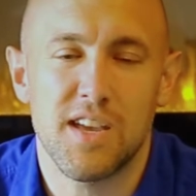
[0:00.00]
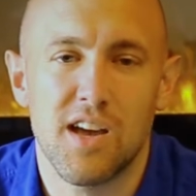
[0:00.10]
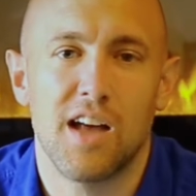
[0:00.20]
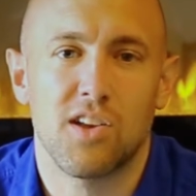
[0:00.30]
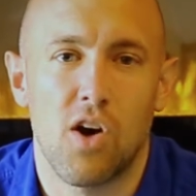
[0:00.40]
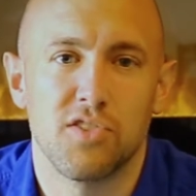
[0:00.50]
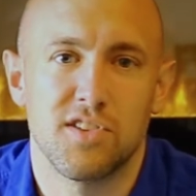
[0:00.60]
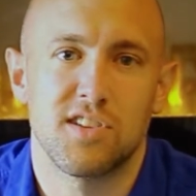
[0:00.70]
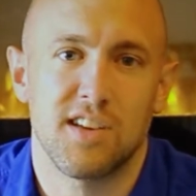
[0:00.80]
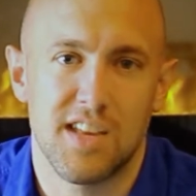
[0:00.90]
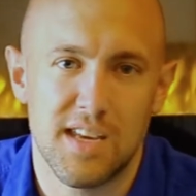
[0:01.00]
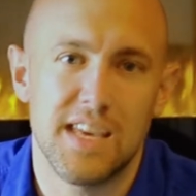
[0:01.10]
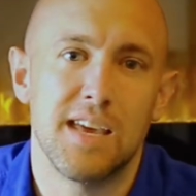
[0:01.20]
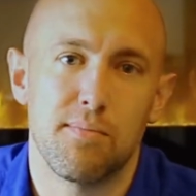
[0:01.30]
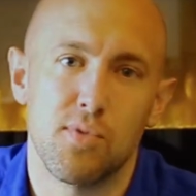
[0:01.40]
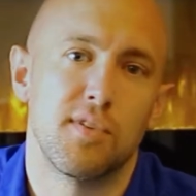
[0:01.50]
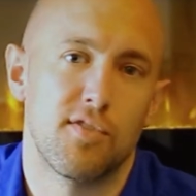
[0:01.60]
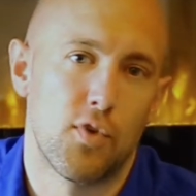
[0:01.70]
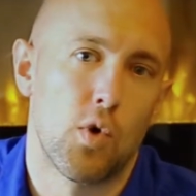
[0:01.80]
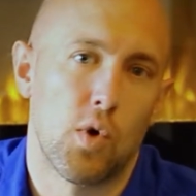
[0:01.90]
mean God calls us to keep
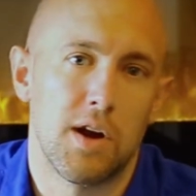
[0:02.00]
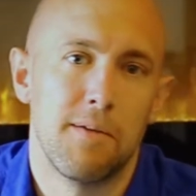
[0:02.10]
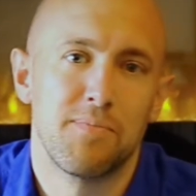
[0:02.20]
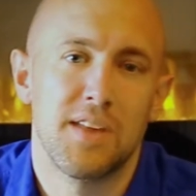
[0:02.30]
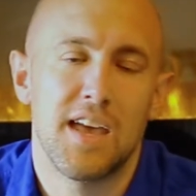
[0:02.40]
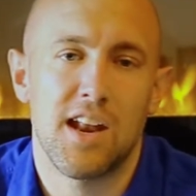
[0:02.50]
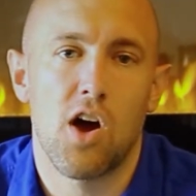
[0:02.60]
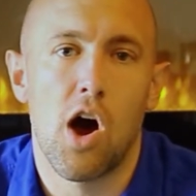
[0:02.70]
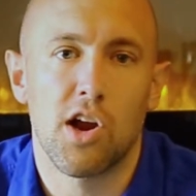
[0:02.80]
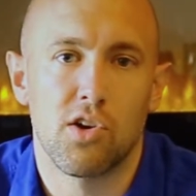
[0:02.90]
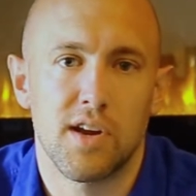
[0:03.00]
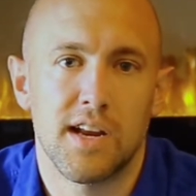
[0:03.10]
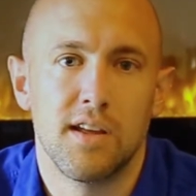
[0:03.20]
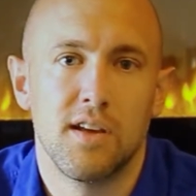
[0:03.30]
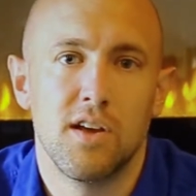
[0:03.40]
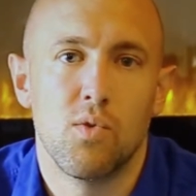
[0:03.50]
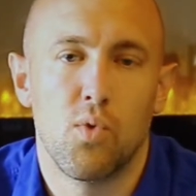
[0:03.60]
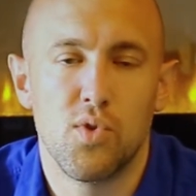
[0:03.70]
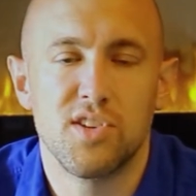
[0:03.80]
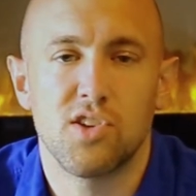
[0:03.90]
moving forward and honoring
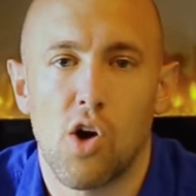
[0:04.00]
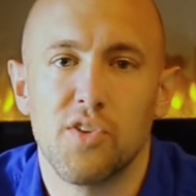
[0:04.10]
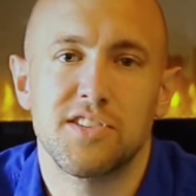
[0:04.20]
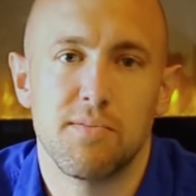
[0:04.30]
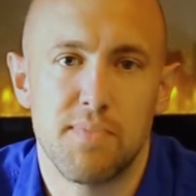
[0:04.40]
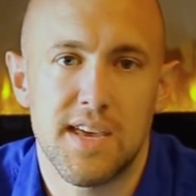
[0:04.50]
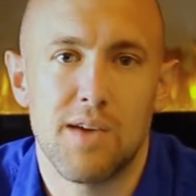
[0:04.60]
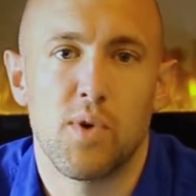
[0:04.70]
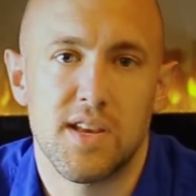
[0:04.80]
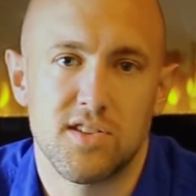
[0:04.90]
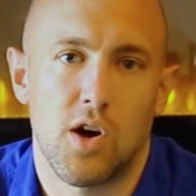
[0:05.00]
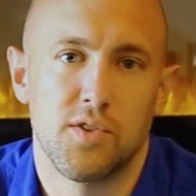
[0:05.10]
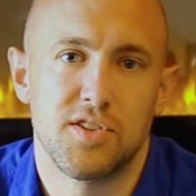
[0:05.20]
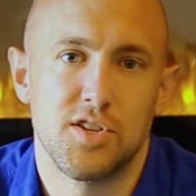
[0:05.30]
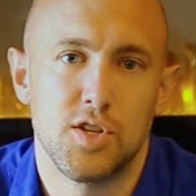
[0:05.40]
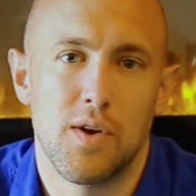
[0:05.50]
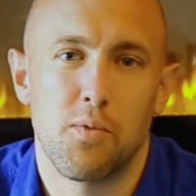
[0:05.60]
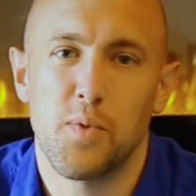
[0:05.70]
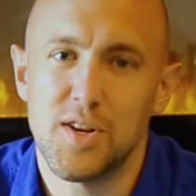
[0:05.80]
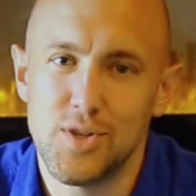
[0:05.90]
who He's called us to be and what He's called us to do. And
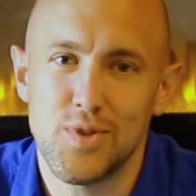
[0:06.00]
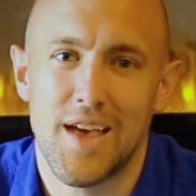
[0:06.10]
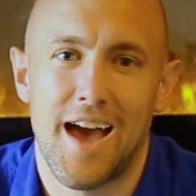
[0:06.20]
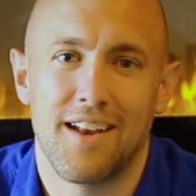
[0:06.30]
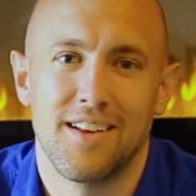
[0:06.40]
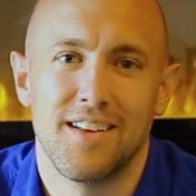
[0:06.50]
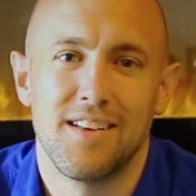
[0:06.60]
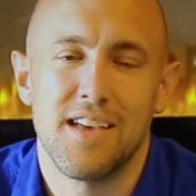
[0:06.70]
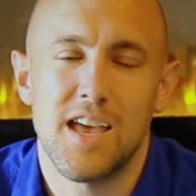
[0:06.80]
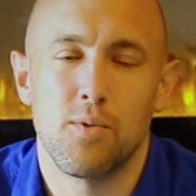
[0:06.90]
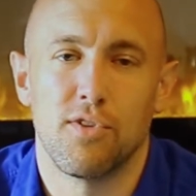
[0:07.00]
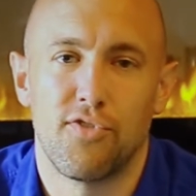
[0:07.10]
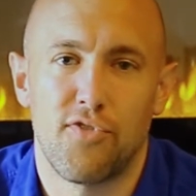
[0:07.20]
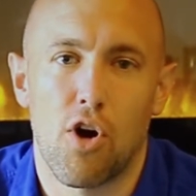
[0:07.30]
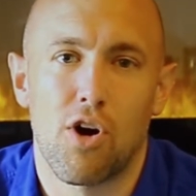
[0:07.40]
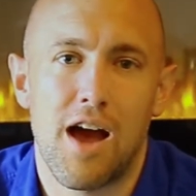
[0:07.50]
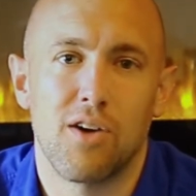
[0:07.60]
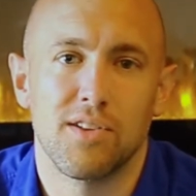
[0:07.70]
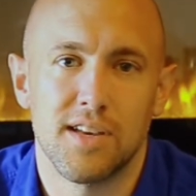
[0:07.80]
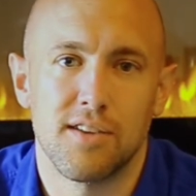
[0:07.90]
when we do that, it will far
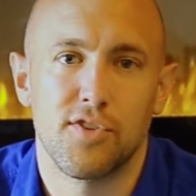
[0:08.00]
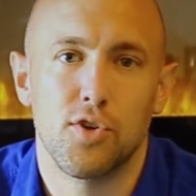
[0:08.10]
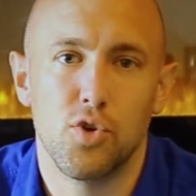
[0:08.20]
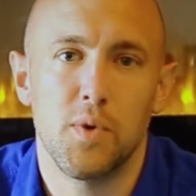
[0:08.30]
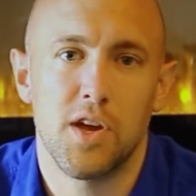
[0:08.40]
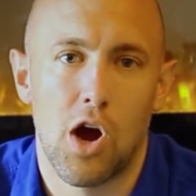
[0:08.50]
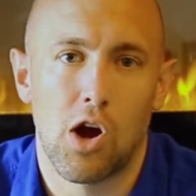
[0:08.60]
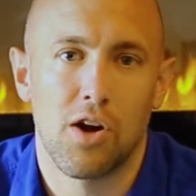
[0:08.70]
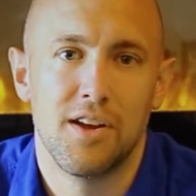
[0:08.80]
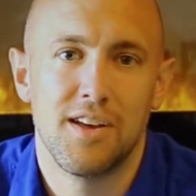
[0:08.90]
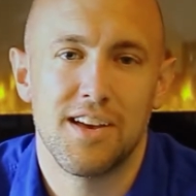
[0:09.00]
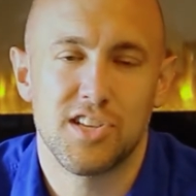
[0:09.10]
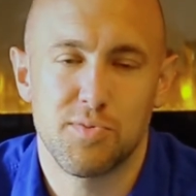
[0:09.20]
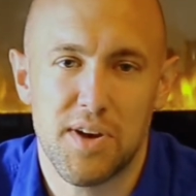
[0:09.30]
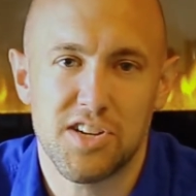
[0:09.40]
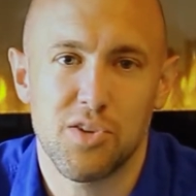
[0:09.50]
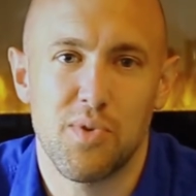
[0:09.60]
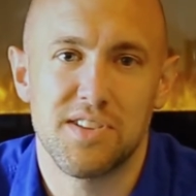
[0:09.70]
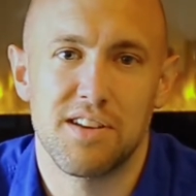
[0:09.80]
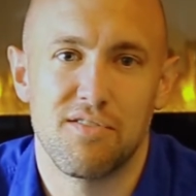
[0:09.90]
outlive who we are, especially
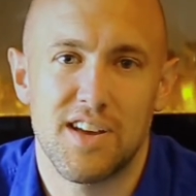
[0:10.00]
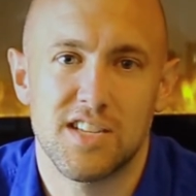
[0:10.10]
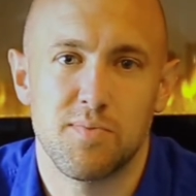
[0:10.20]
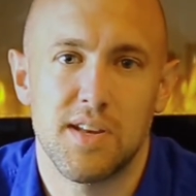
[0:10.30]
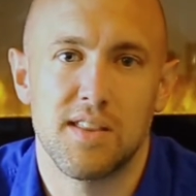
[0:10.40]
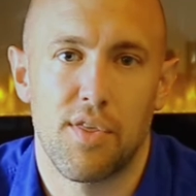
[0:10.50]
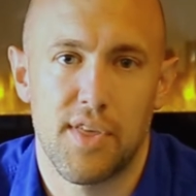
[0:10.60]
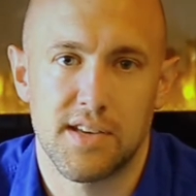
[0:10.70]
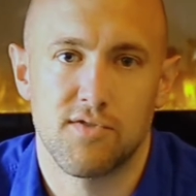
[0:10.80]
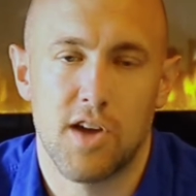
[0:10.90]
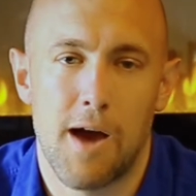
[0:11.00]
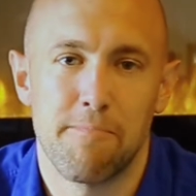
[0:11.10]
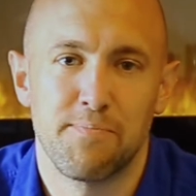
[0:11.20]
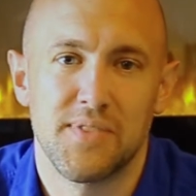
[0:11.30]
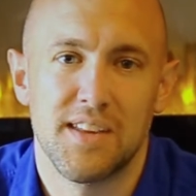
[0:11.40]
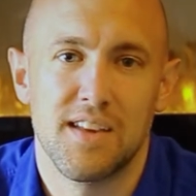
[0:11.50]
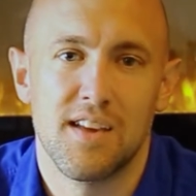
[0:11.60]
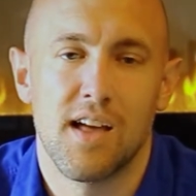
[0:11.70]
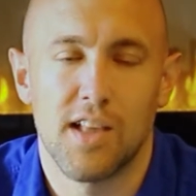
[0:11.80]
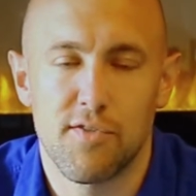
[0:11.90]
when it's an investment in the things of God.
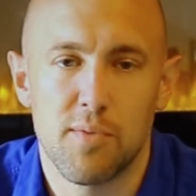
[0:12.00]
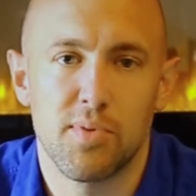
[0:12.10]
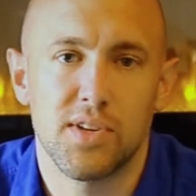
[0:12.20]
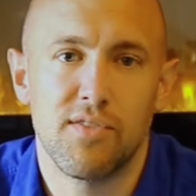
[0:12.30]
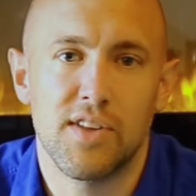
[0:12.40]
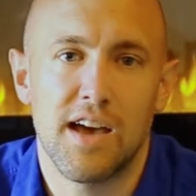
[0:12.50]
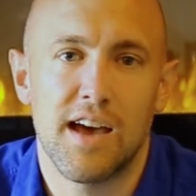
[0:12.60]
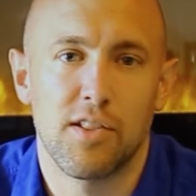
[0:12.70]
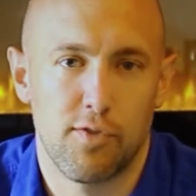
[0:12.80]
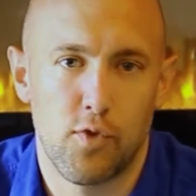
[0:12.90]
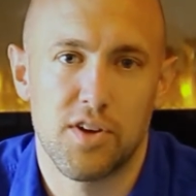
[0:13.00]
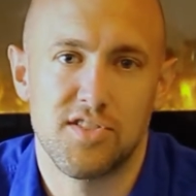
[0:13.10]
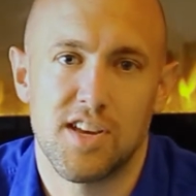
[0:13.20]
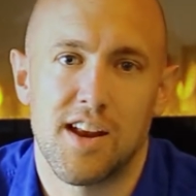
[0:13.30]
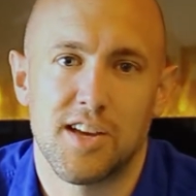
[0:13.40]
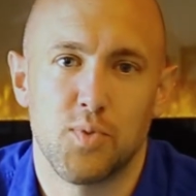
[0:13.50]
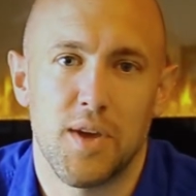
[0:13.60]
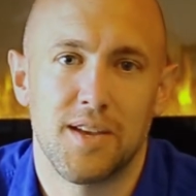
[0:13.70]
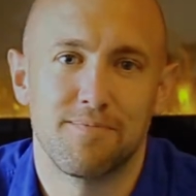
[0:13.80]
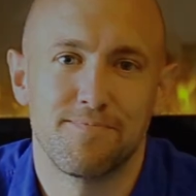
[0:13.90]
I love you and believe in you. I look forward to seeing you next week.